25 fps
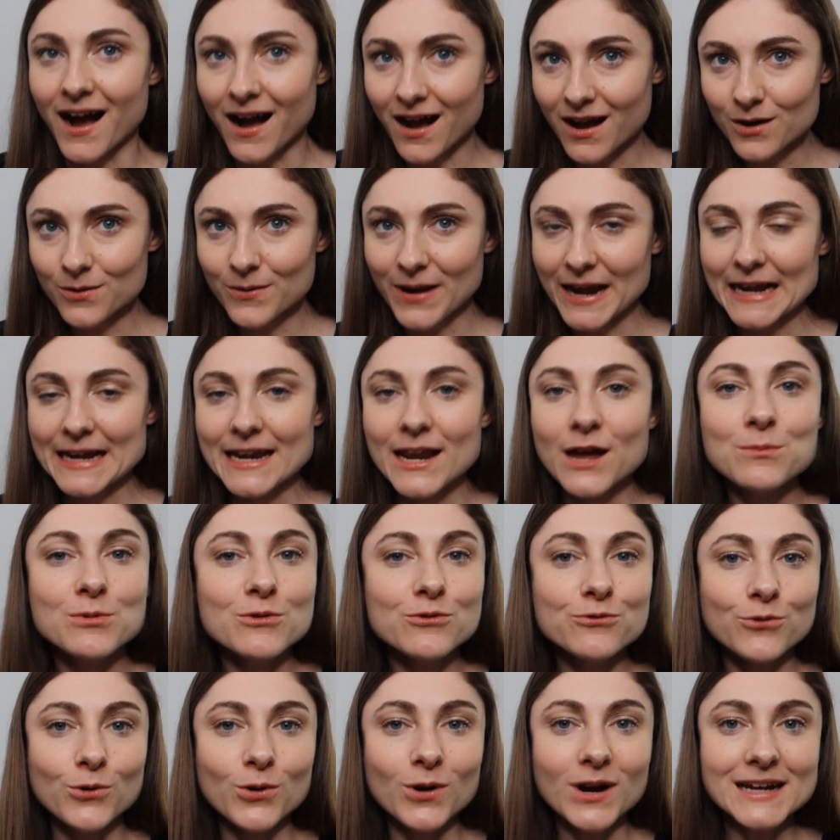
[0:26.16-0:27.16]
All right, now
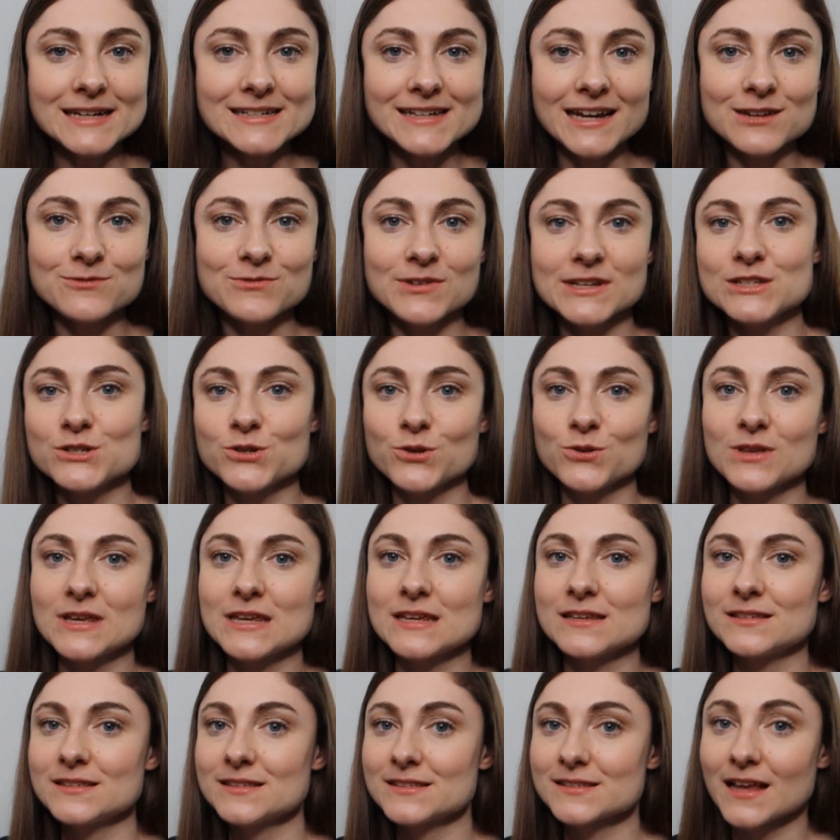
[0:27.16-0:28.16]
before I dive into
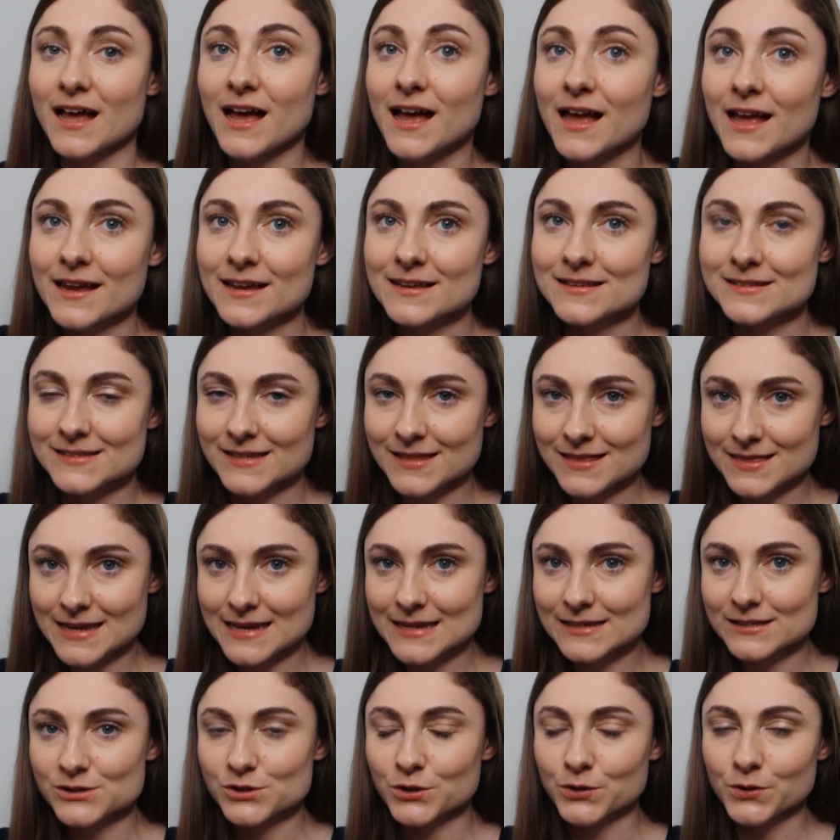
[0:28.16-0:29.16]
these signs and
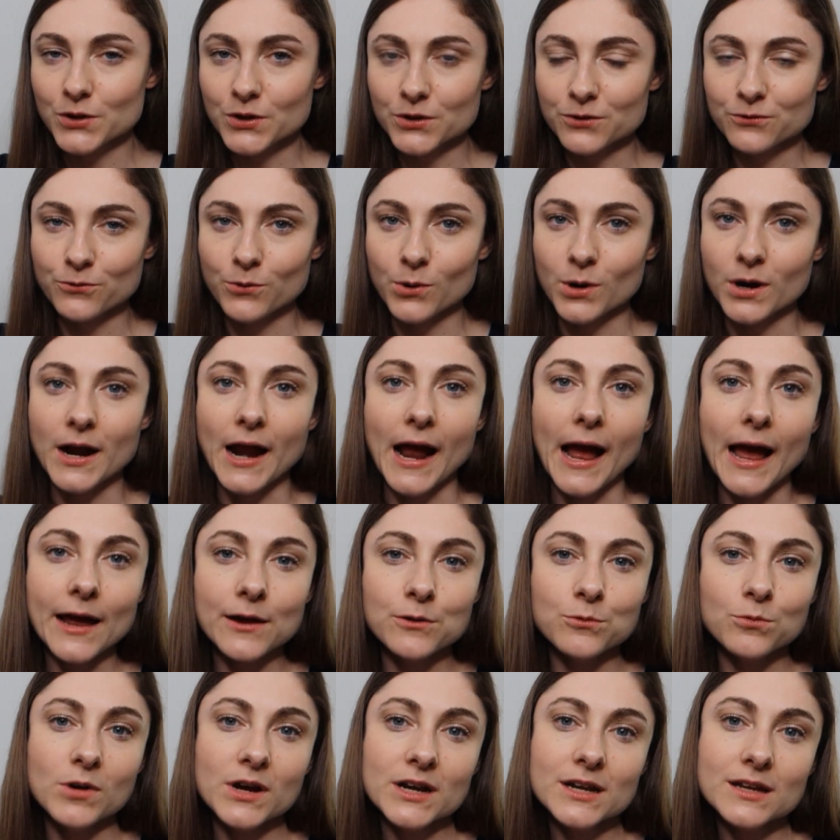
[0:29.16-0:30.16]
things to look for, I
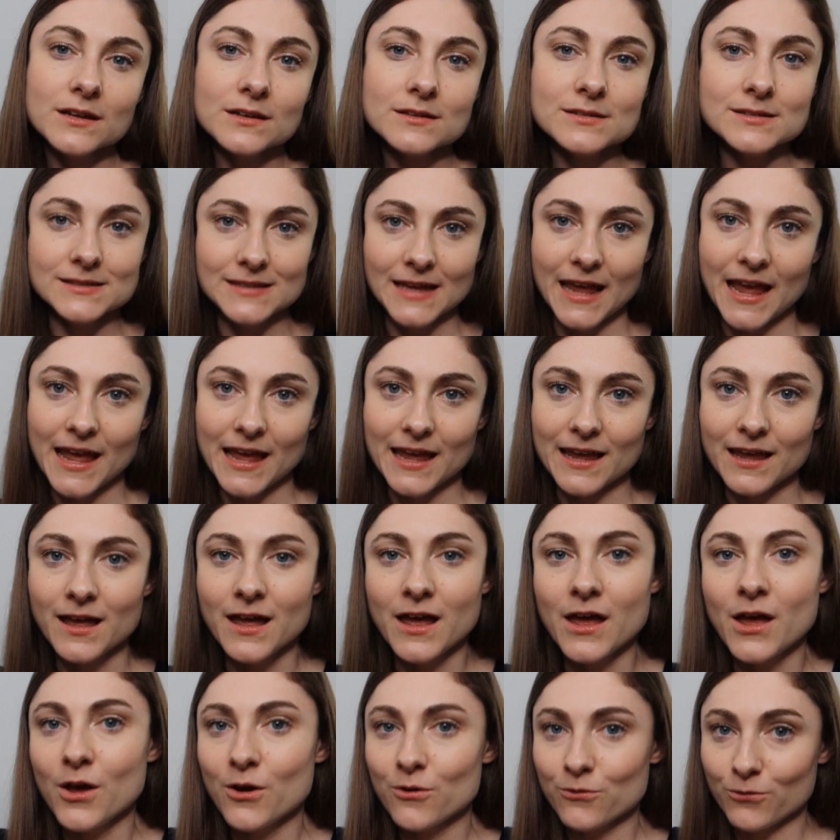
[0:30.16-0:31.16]
want to say
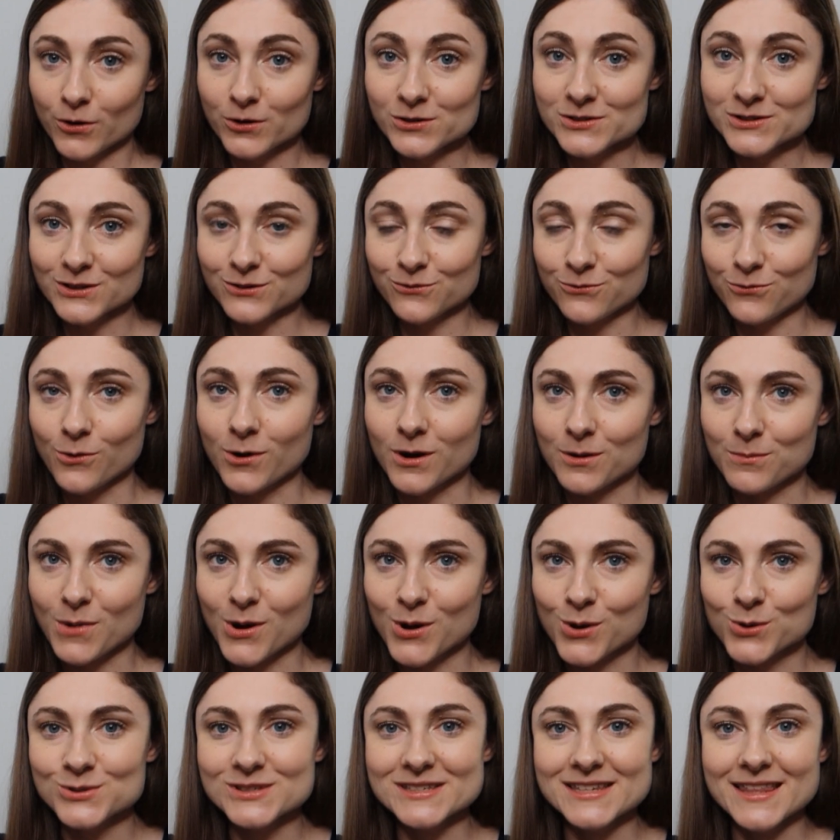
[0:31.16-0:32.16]
first and
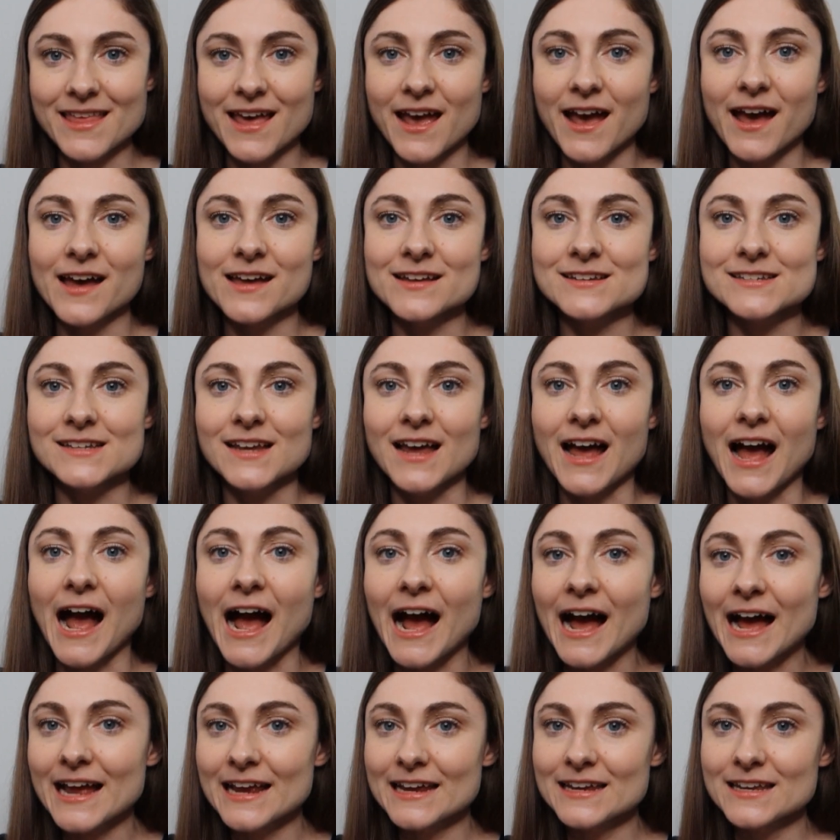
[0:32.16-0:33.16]
foremost that
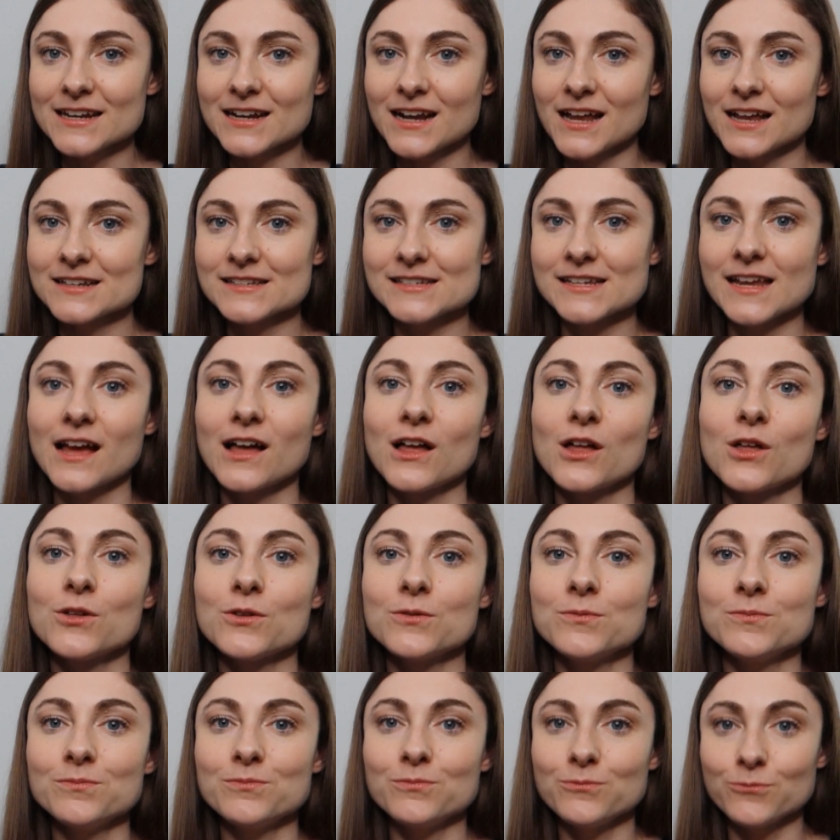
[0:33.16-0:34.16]
I cannot
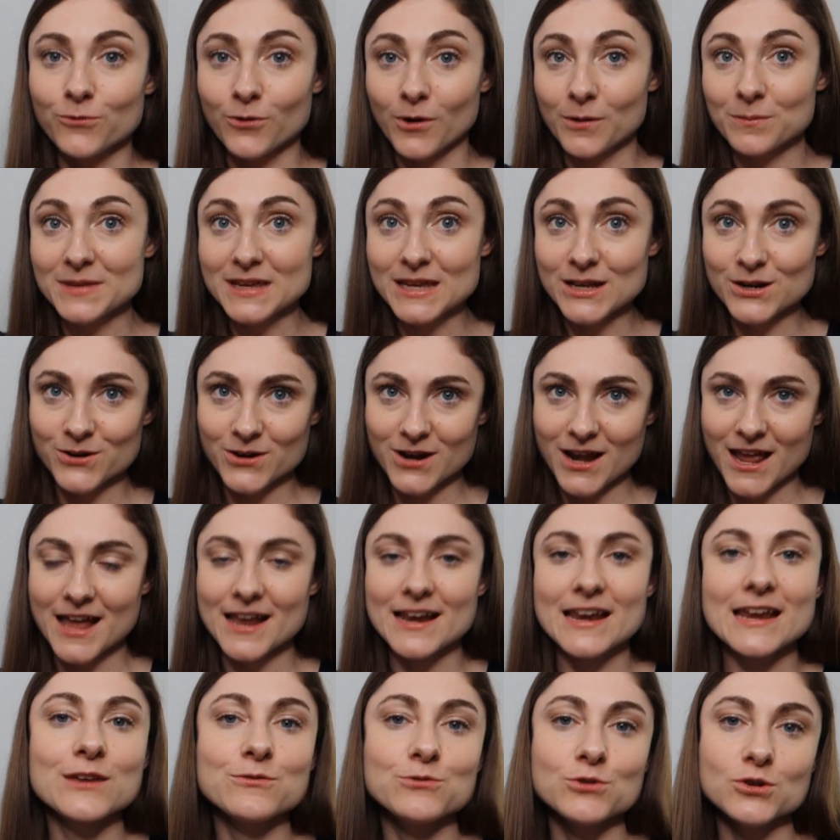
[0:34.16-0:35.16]
tell from the
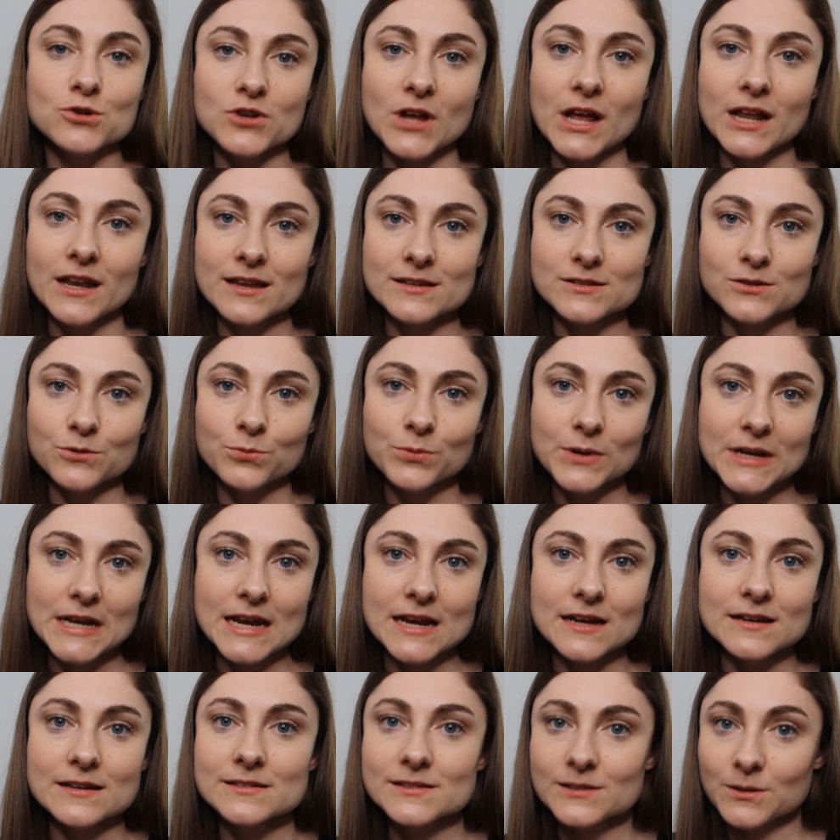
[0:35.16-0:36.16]
internet if your child has a
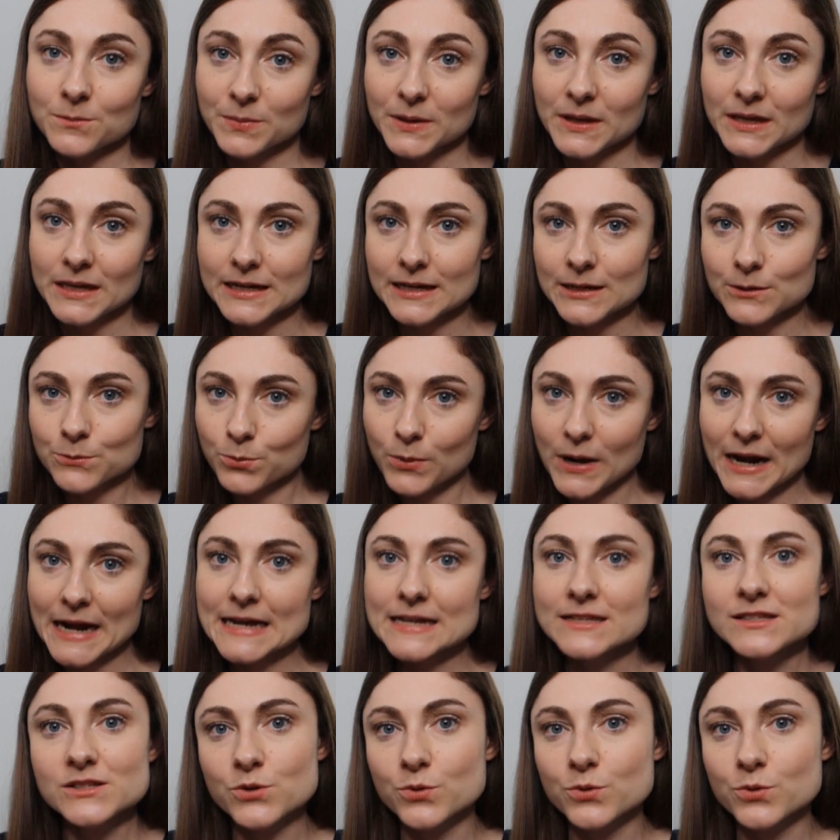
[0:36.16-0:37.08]
reading disability, right?